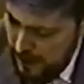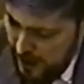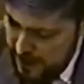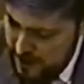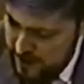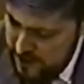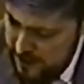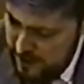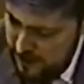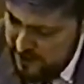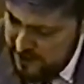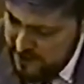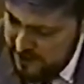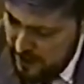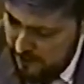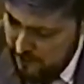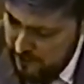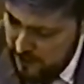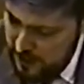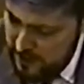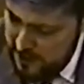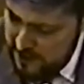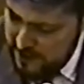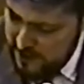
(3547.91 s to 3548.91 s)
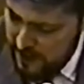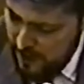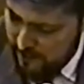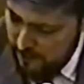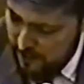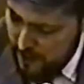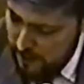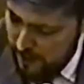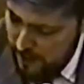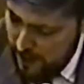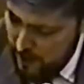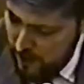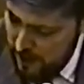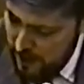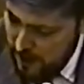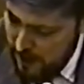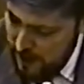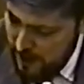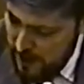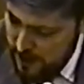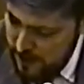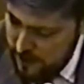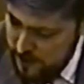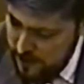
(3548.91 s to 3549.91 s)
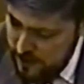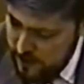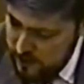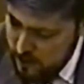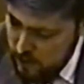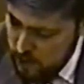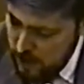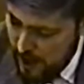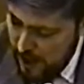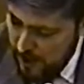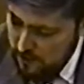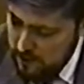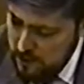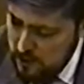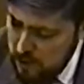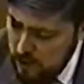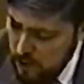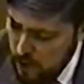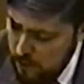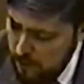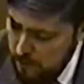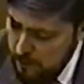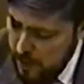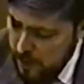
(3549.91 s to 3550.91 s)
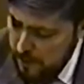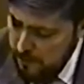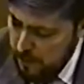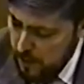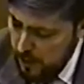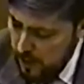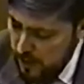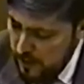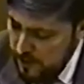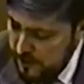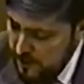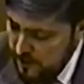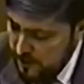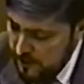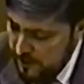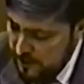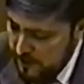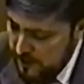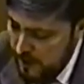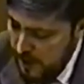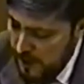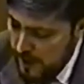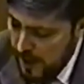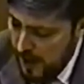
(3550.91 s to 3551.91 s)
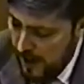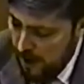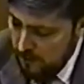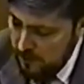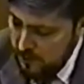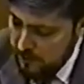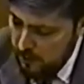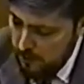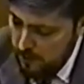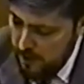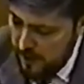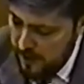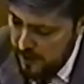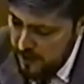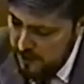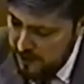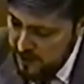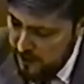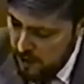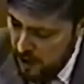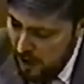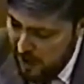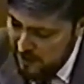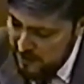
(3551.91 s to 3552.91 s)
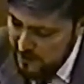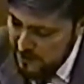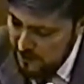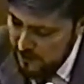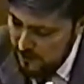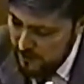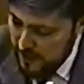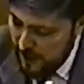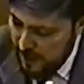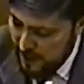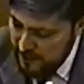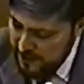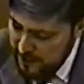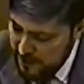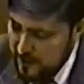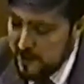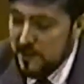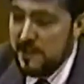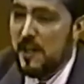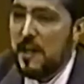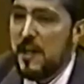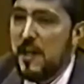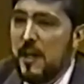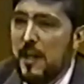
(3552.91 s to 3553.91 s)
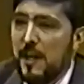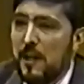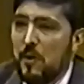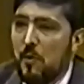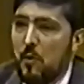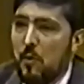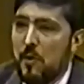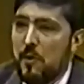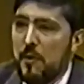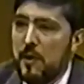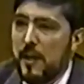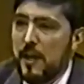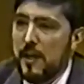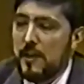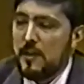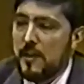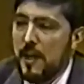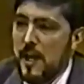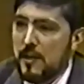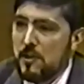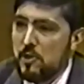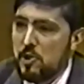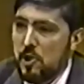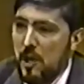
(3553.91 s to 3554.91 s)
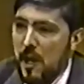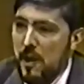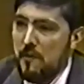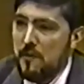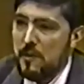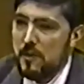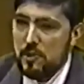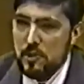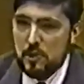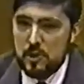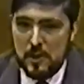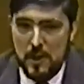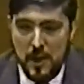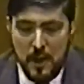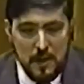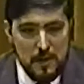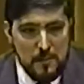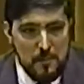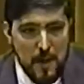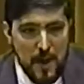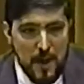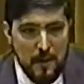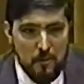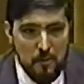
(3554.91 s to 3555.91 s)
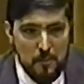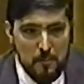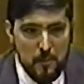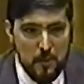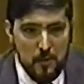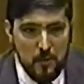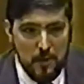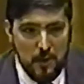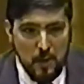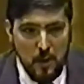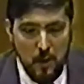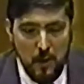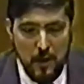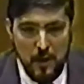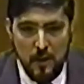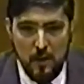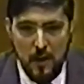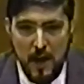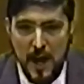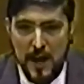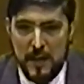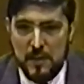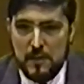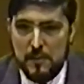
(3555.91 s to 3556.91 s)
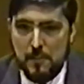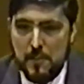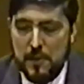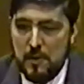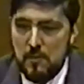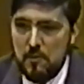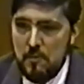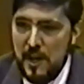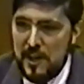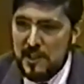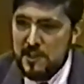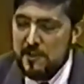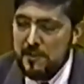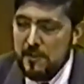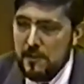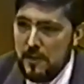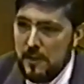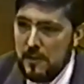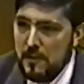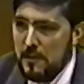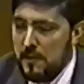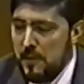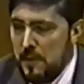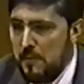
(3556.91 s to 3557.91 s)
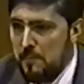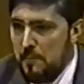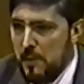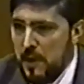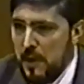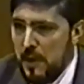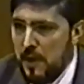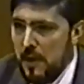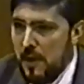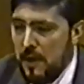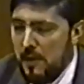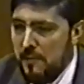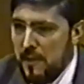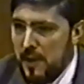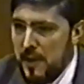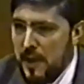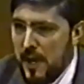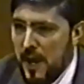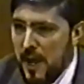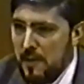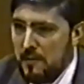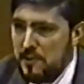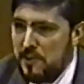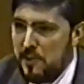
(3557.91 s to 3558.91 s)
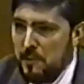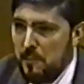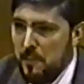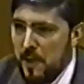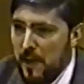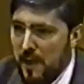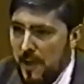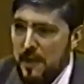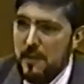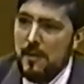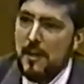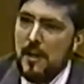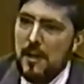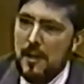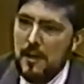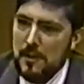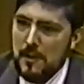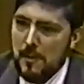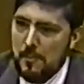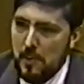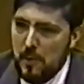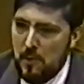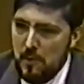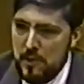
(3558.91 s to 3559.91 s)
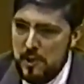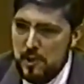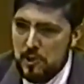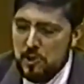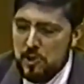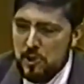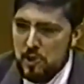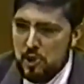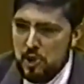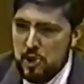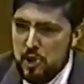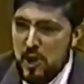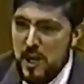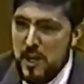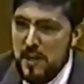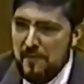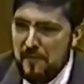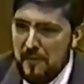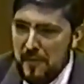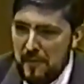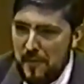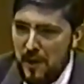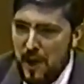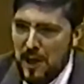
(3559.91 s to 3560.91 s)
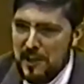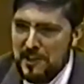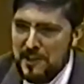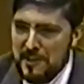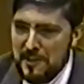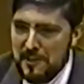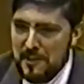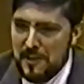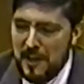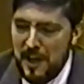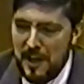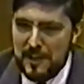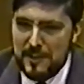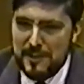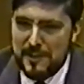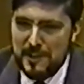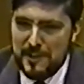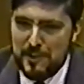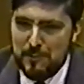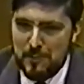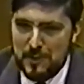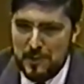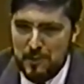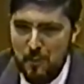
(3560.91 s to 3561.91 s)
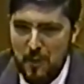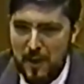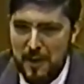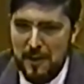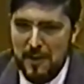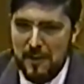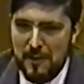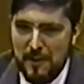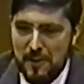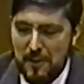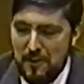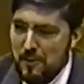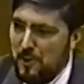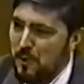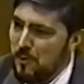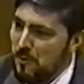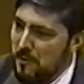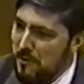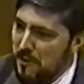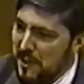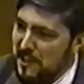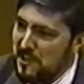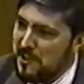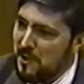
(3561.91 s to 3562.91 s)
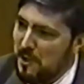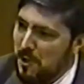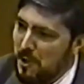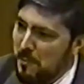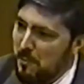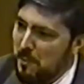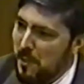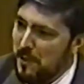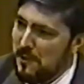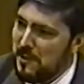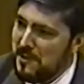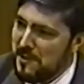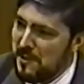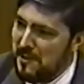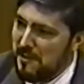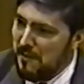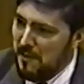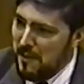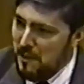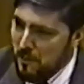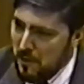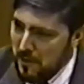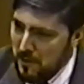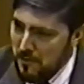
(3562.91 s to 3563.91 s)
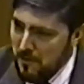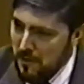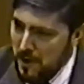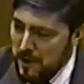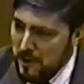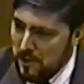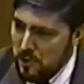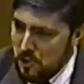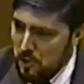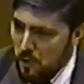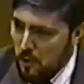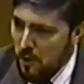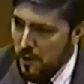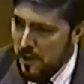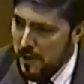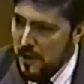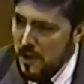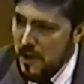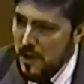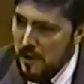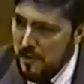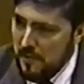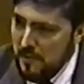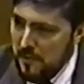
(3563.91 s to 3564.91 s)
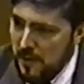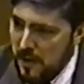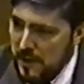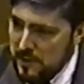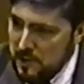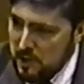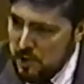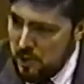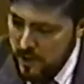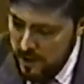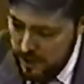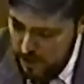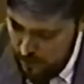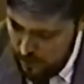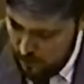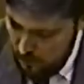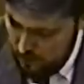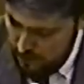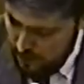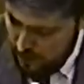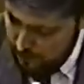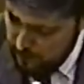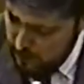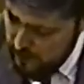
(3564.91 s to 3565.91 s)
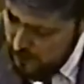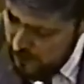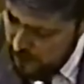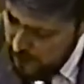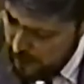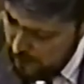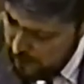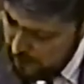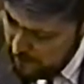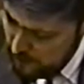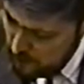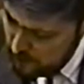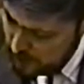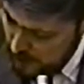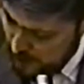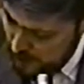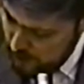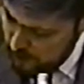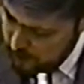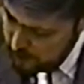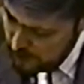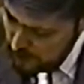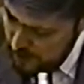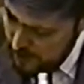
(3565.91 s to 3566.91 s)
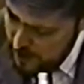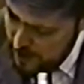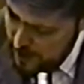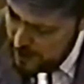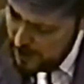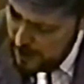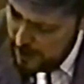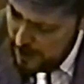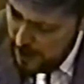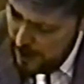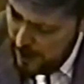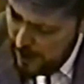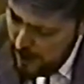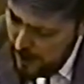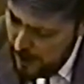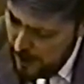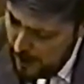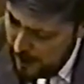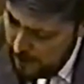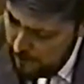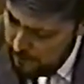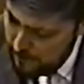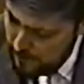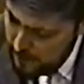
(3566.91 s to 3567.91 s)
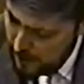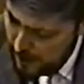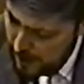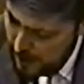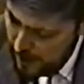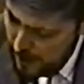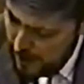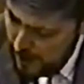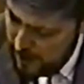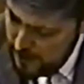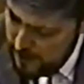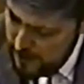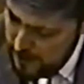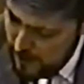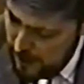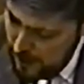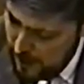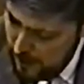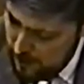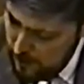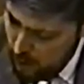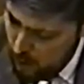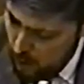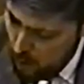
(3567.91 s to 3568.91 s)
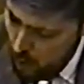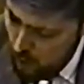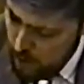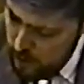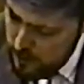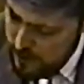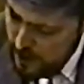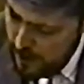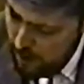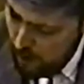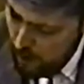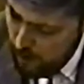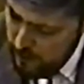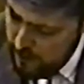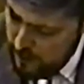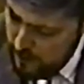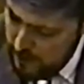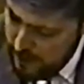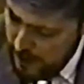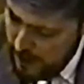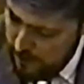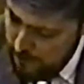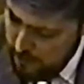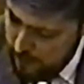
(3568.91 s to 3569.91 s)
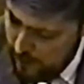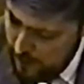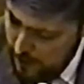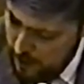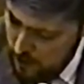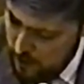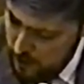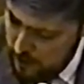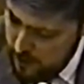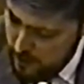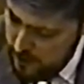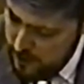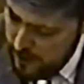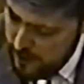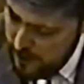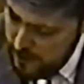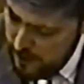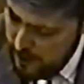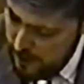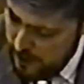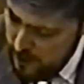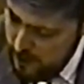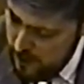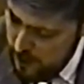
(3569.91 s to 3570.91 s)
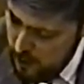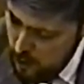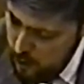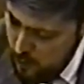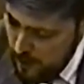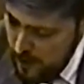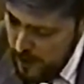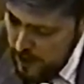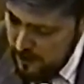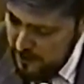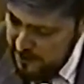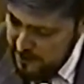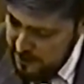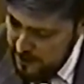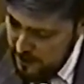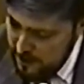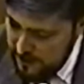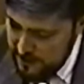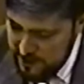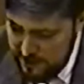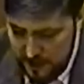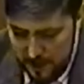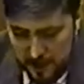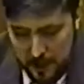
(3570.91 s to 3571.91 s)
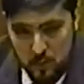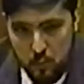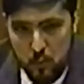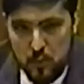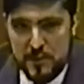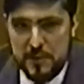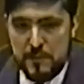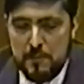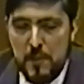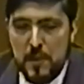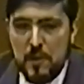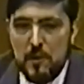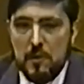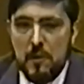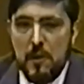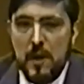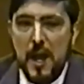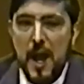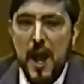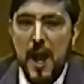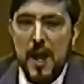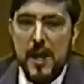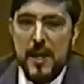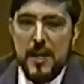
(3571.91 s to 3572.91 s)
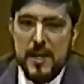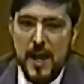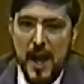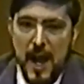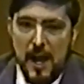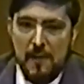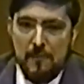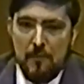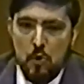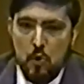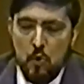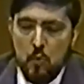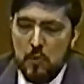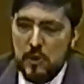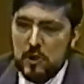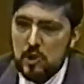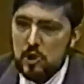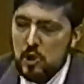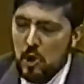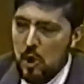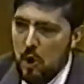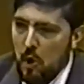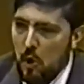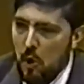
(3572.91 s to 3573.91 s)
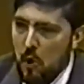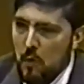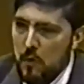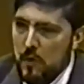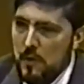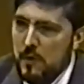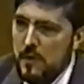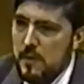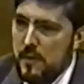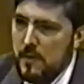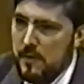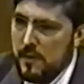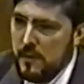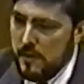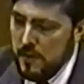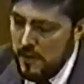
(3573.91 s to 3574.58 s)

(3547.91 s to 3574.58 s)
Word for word: 1977, American atheists challenged opening prayers at the city council meetings in Austin, Texas. In order to get that challenge done, Madalyn Murray O'Hair had to be arrested at the beginning of a council meeting. The police chief of Austin, Texas was waiting there to arrest her personally with great joy for as she interrupted the invocation. Um, and uh, the court held that that prayer could continue since it was merely a gavel which called